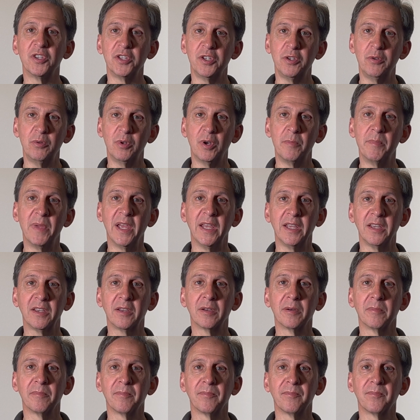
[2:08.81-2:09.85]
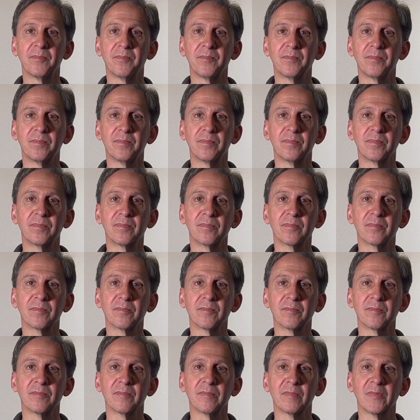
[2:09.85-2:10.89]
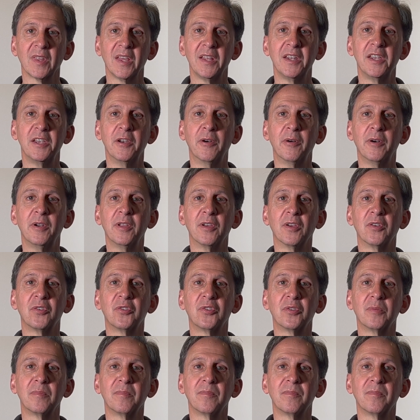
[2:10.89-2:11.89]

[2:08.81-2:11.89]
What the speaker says: you to make. And here it is.